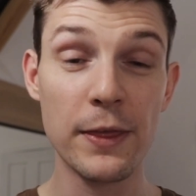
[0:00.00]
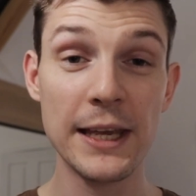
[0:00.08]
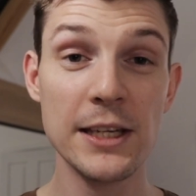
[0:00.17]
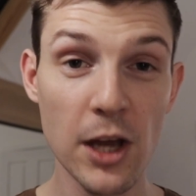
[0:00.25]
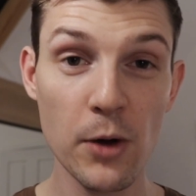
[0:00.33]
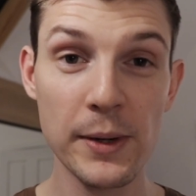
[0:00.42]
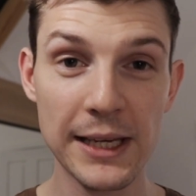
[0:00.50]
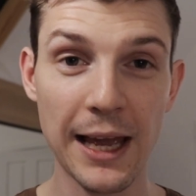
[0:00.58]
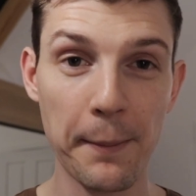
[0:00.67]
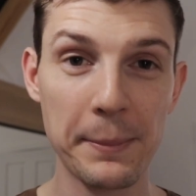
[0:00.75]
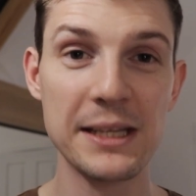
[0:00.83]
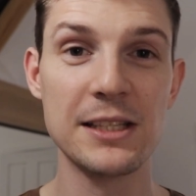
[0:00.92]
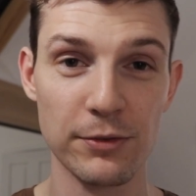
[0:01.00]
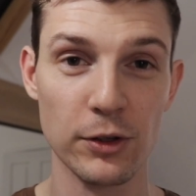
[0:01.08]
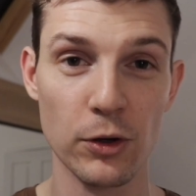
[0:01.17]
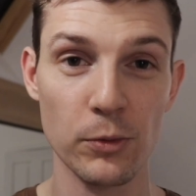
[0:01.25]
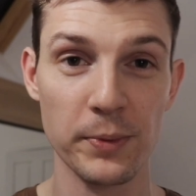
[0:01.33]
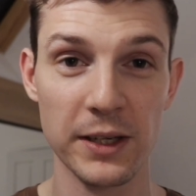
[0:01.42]
they know it can be
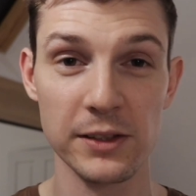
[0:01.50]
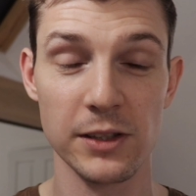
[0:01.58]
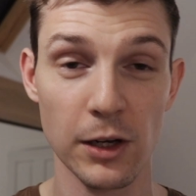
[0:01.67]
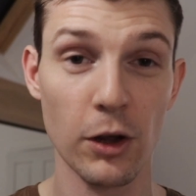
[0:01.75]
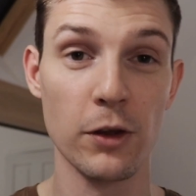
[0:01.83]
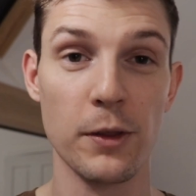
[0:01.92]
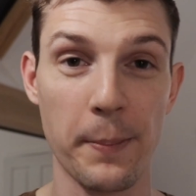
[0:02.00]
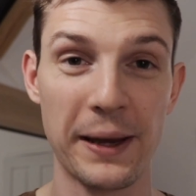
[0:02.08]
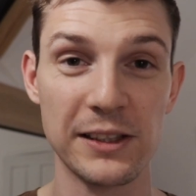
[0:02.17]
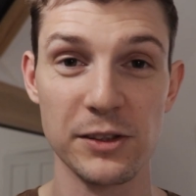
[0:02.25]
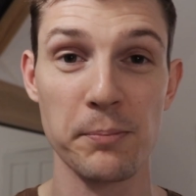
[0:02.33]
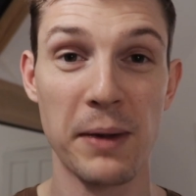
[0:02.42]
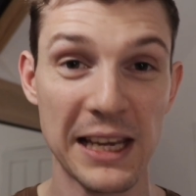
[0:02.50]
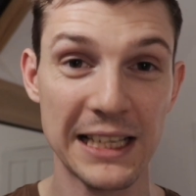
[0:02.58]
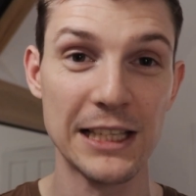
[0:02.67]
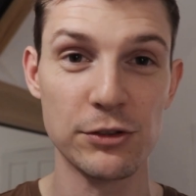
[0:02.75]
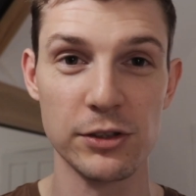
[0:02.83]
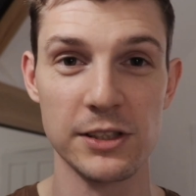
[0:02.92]
difficult, because a lot of the banks are
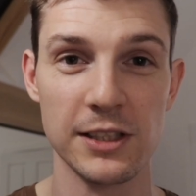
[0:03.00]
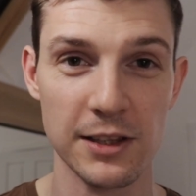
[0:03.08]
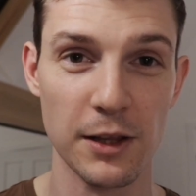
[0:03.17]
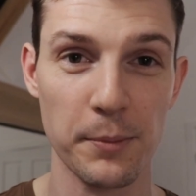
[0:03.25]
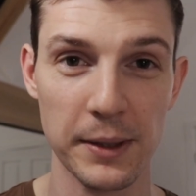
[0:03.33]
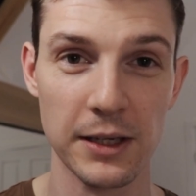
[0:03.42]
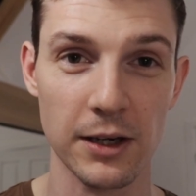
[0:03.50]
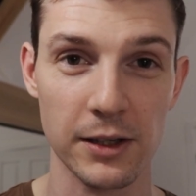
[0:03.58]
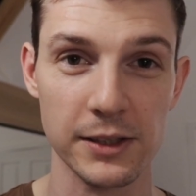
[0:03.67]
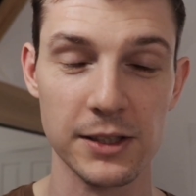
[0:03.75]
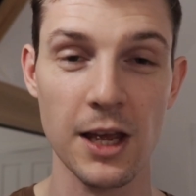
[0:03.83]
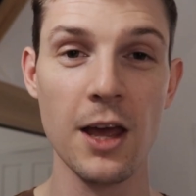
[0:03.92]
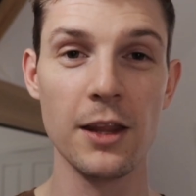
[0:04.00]
mainly interested in the big guys.